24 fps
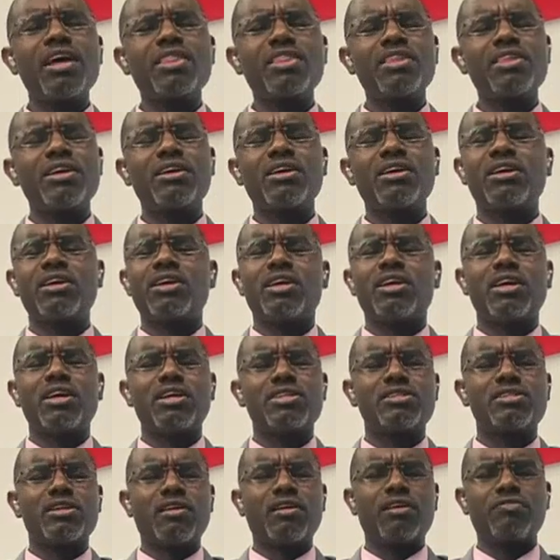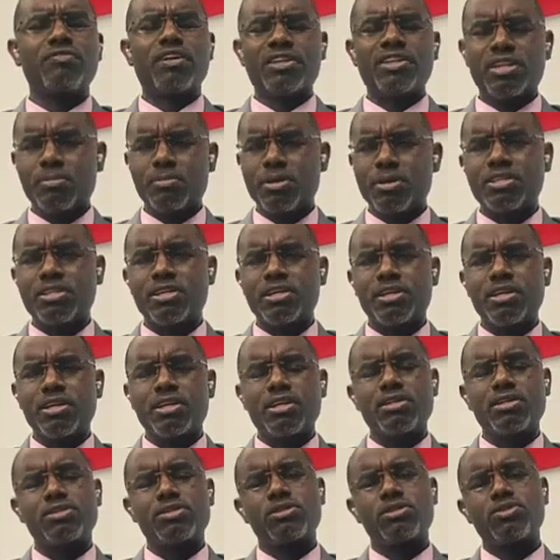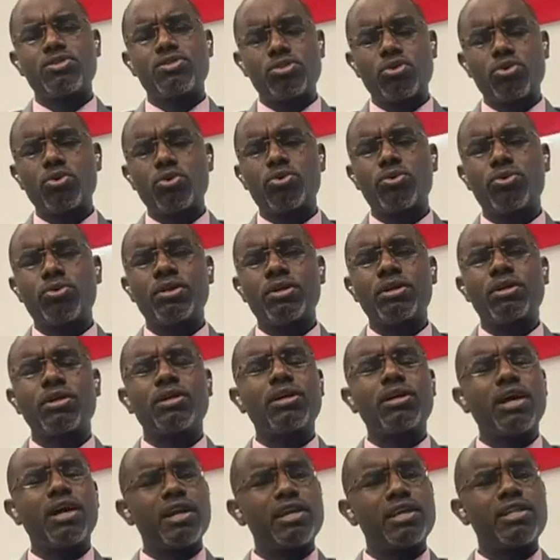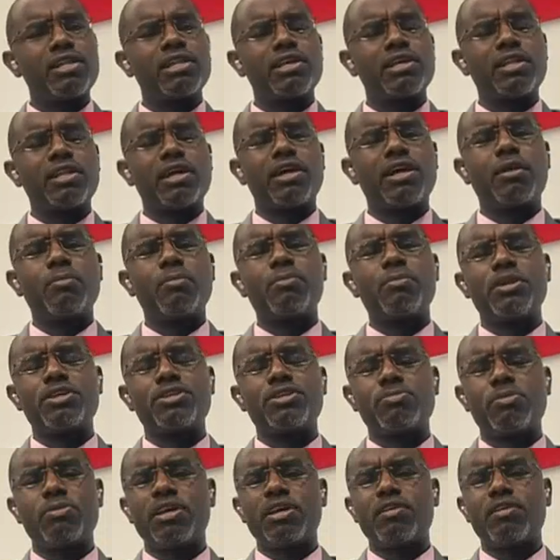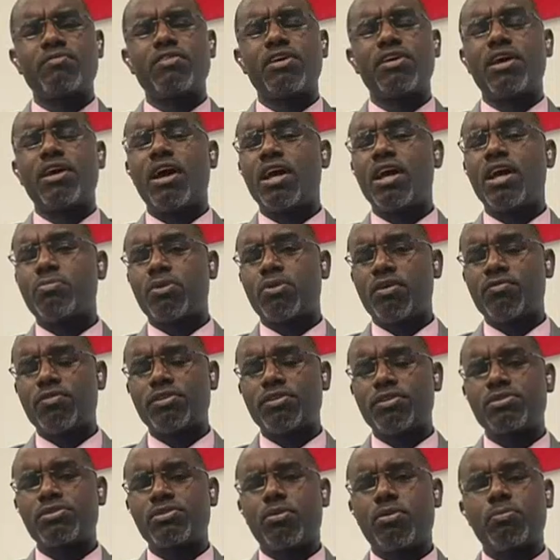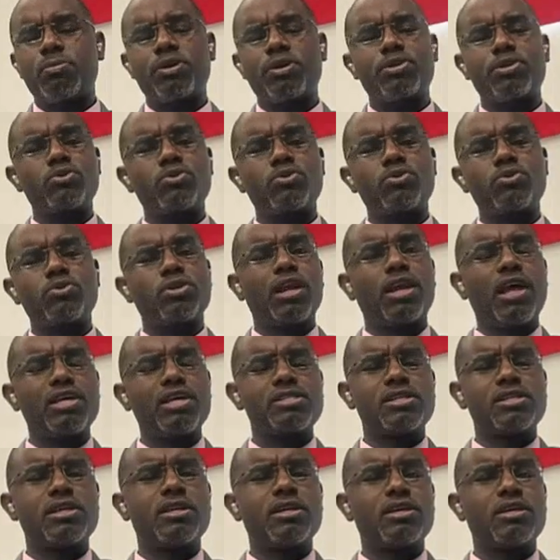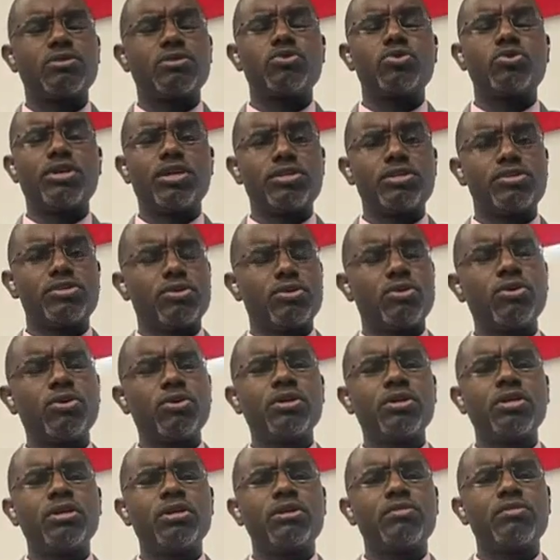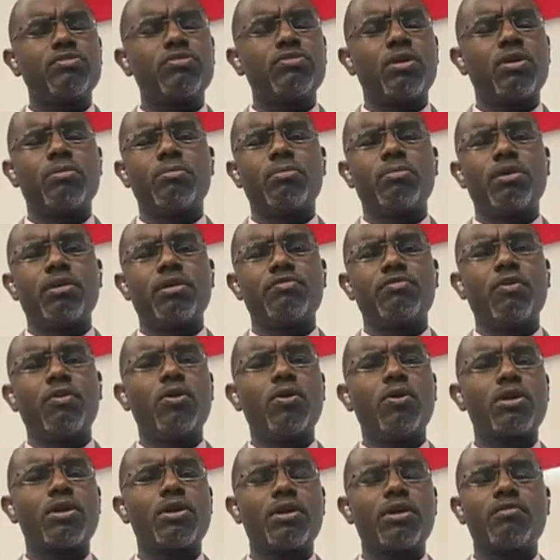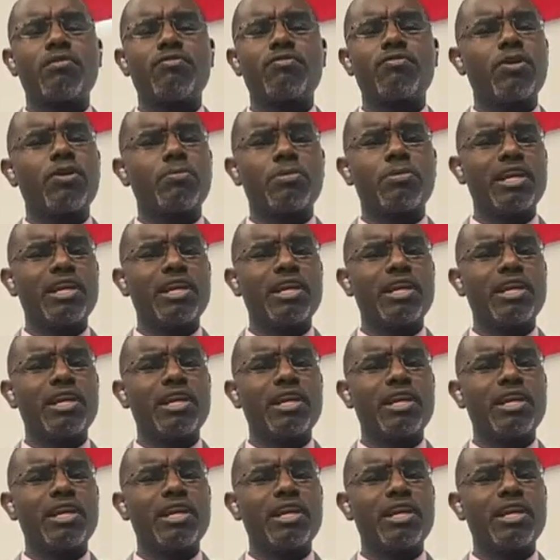And I think it's fundamentally, it's true. Currently, the company is making very high profits compared to the last year and 2 years ago, from 4